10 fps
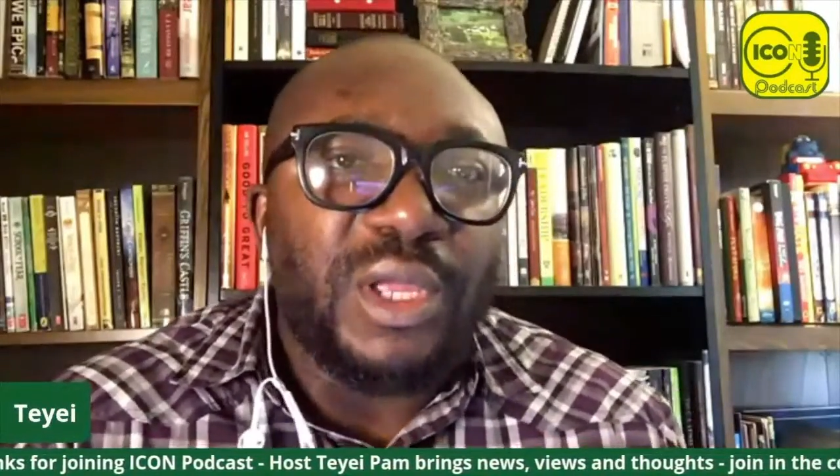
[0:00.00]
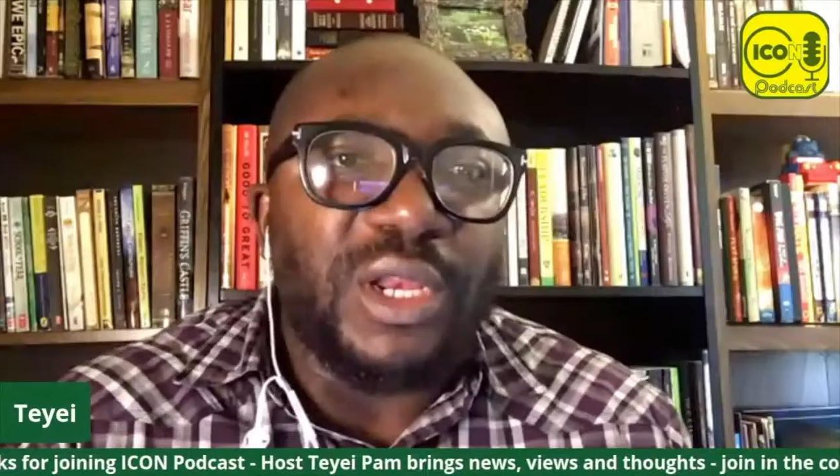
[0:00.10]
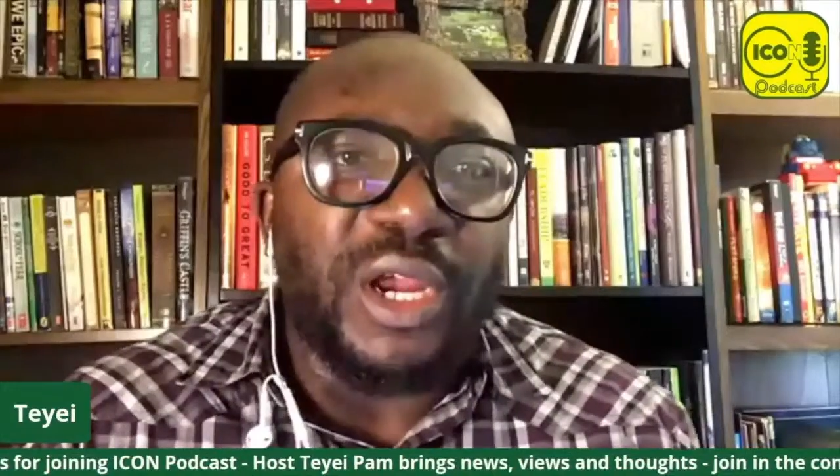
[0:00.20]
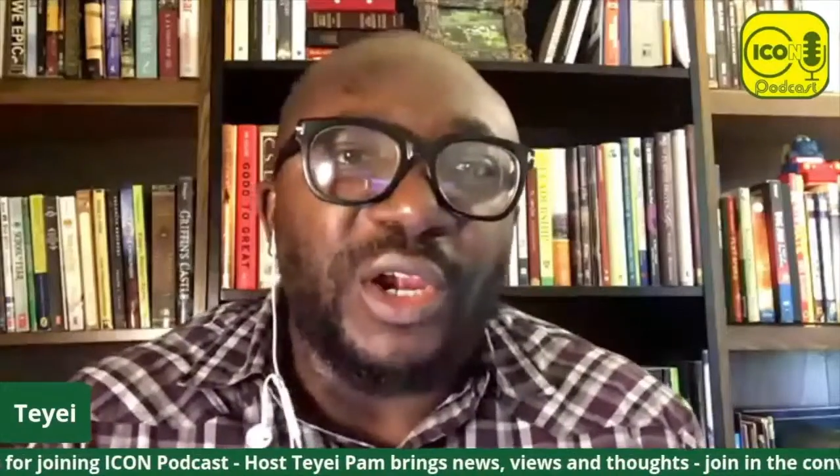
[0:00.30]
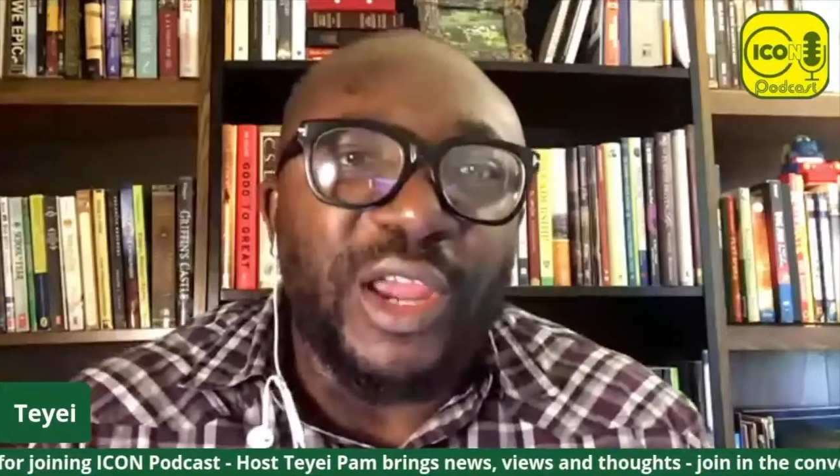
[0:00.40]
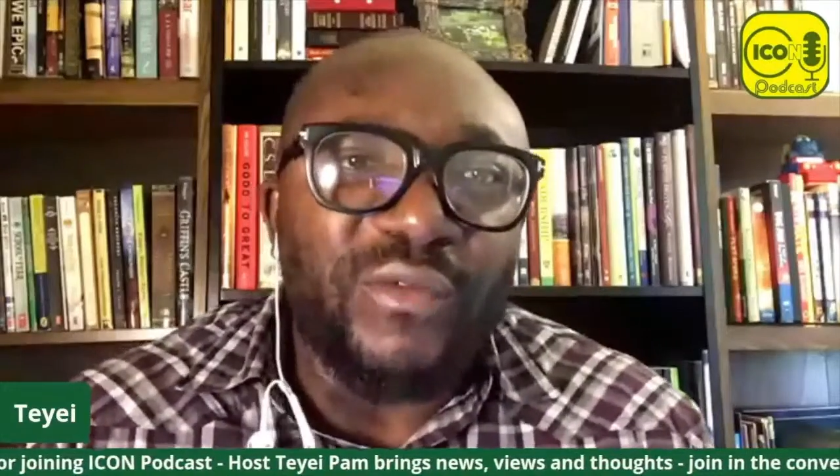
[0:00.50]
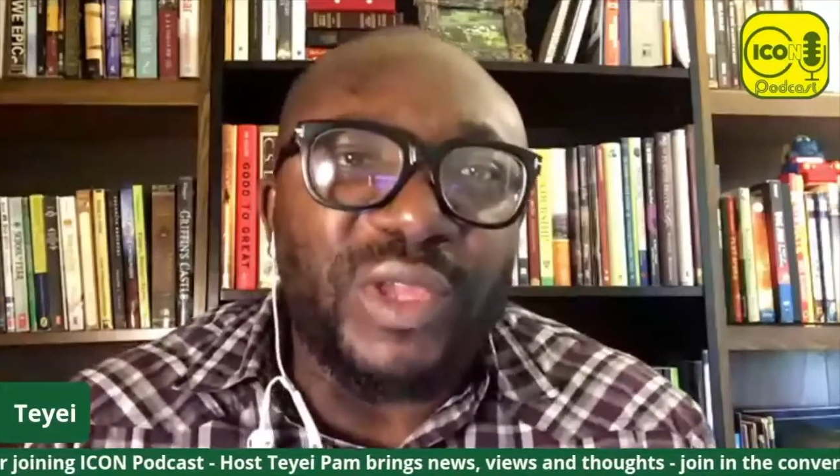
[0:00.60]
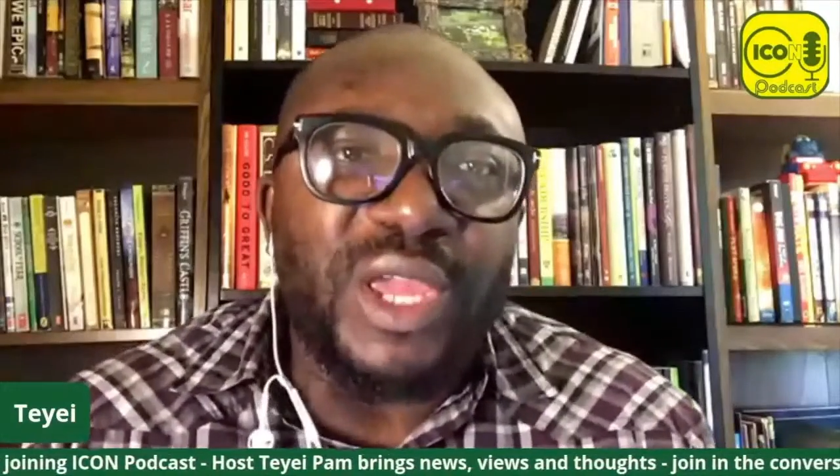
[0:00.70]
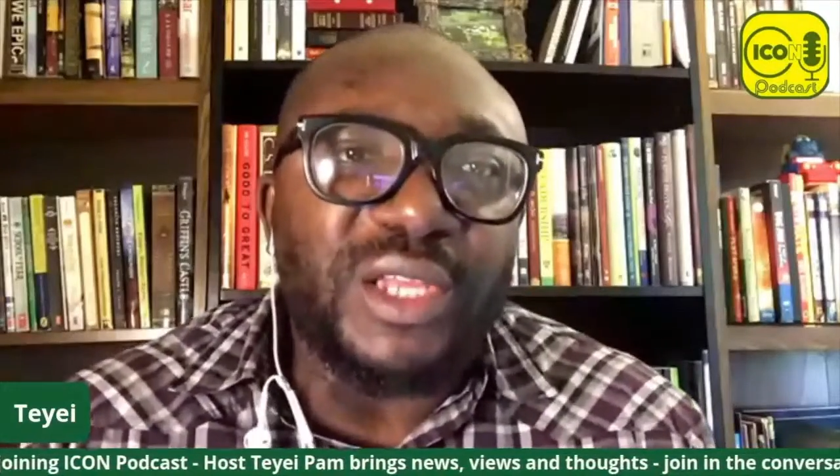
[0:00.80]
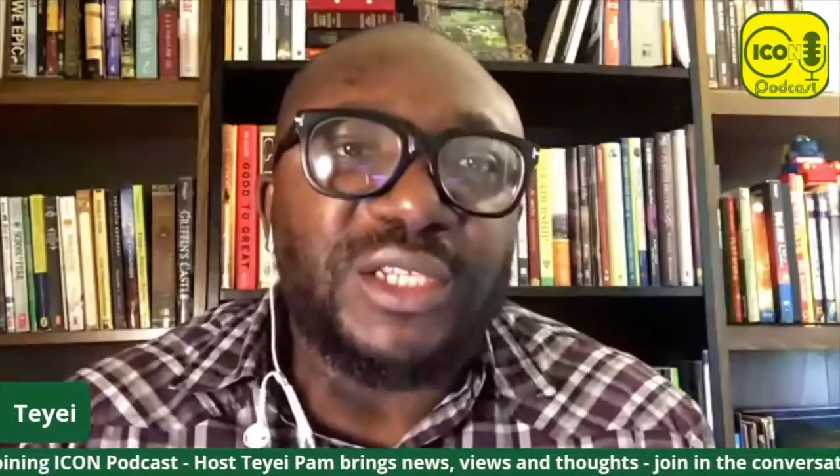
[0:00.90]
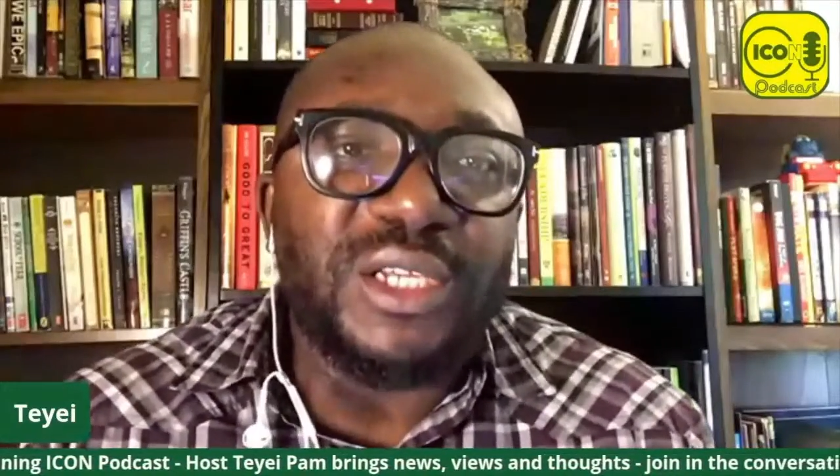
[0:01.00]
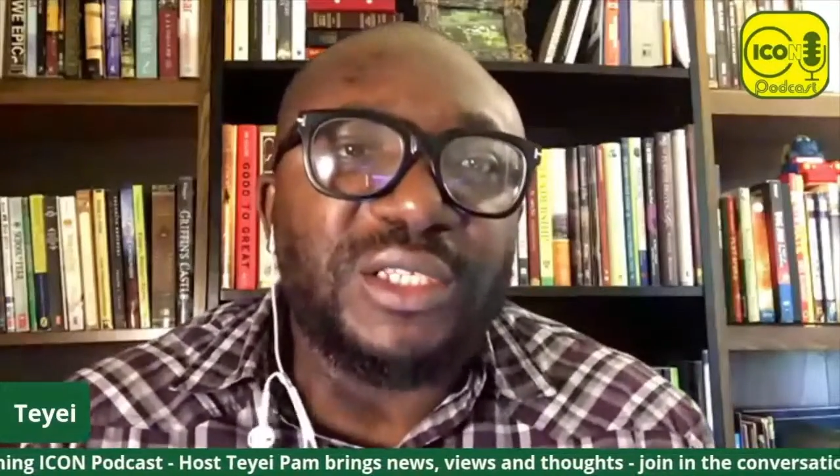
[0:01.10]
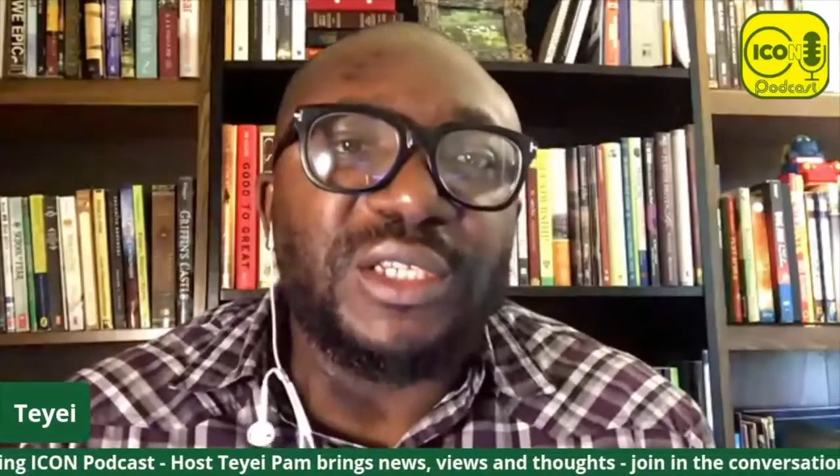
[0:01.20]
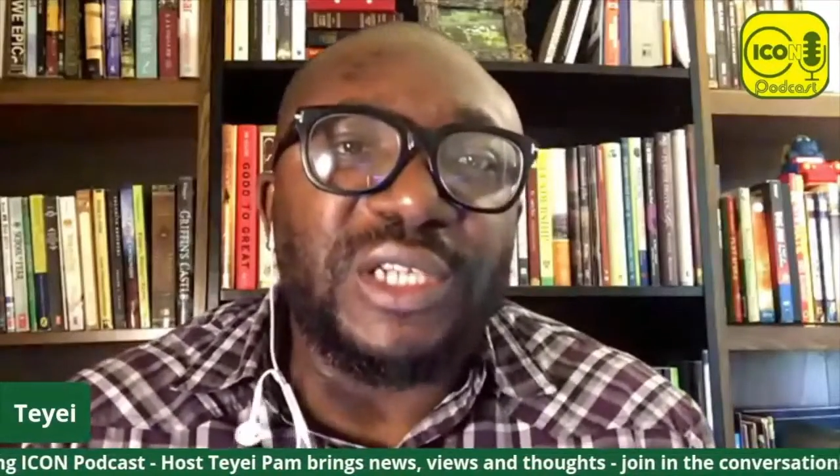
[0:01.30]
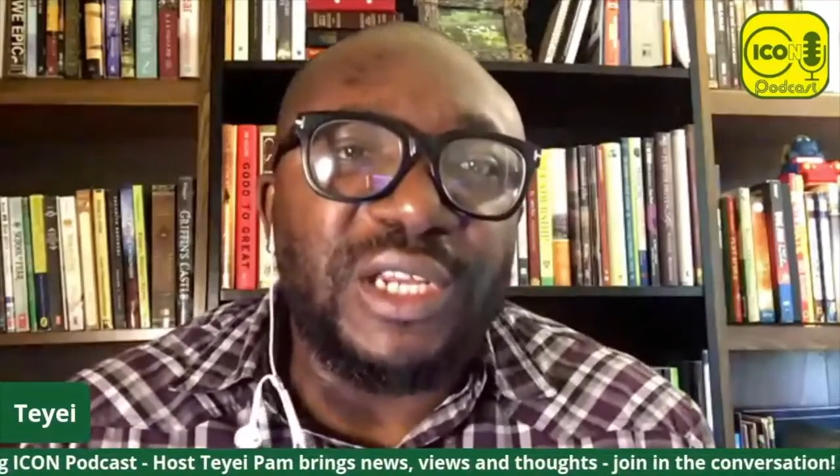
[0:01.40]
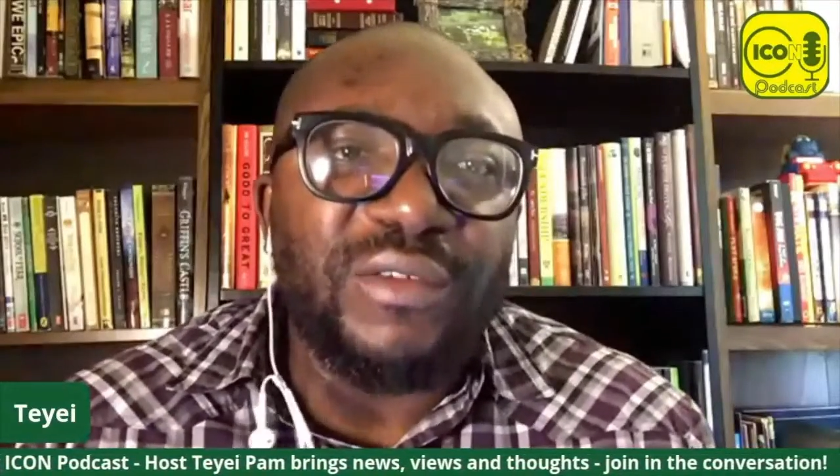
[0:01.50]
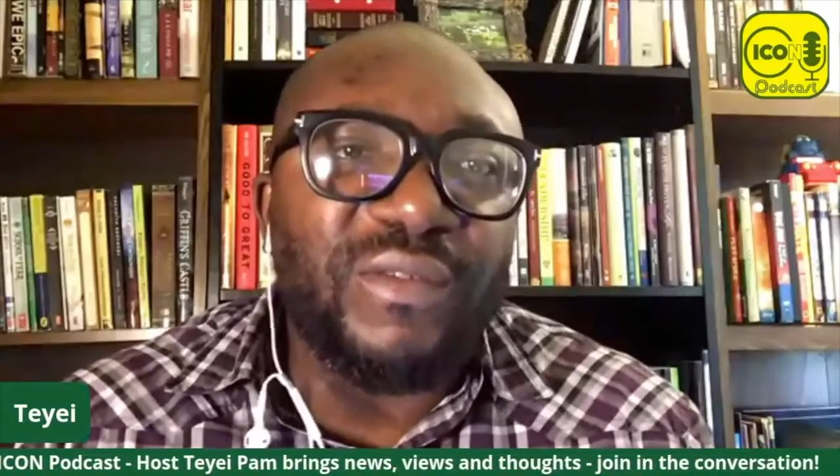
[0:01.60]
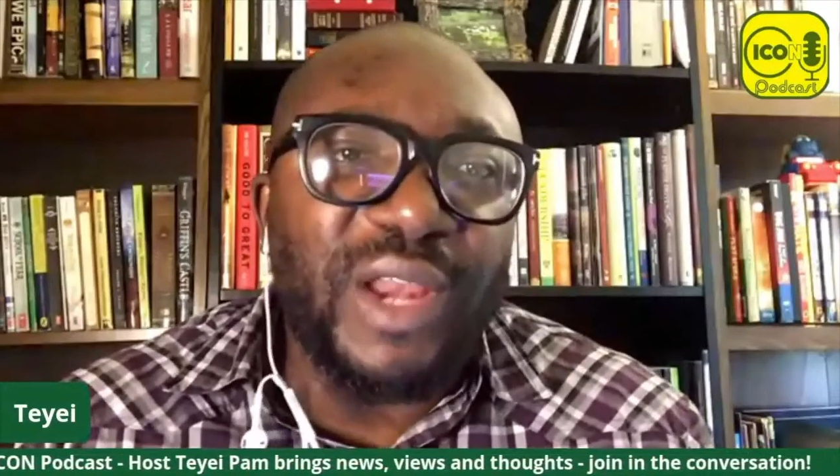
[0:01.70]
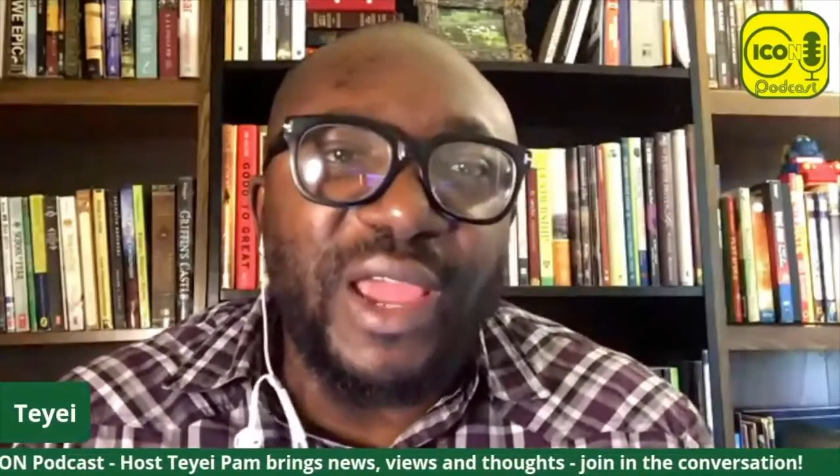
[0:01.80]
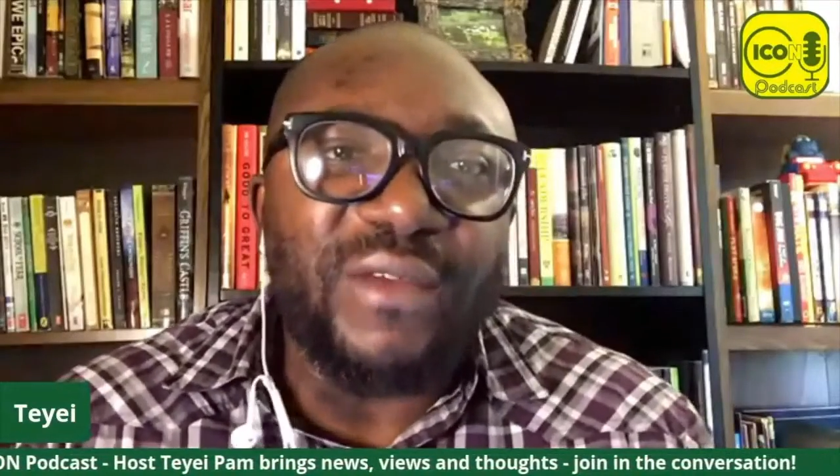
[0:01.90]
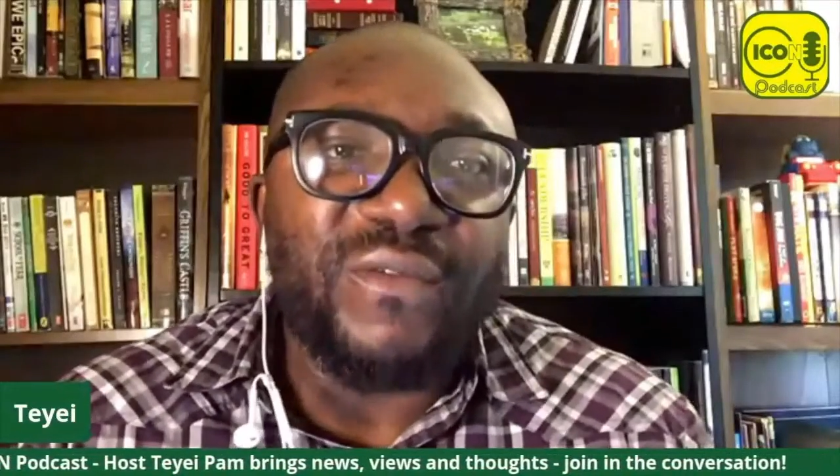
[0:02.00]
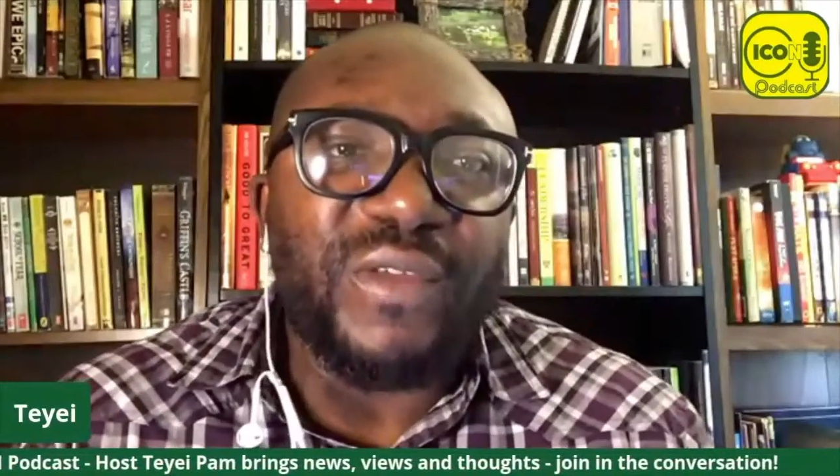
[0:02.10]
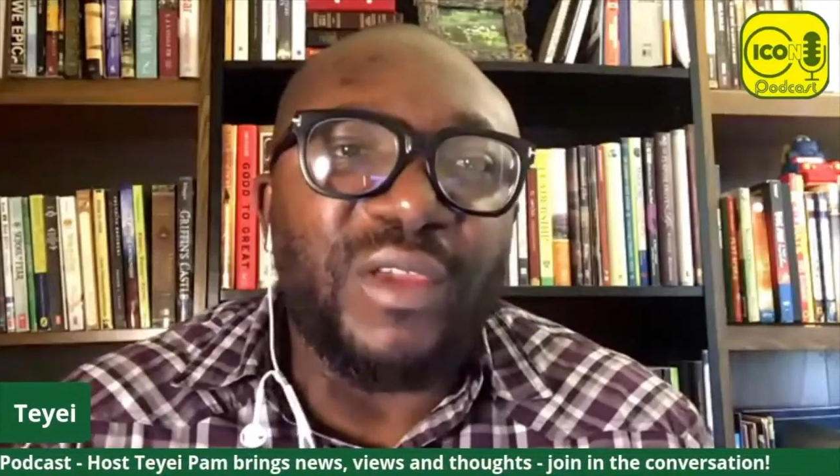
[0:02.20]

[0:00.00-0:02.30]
they're navigating to live life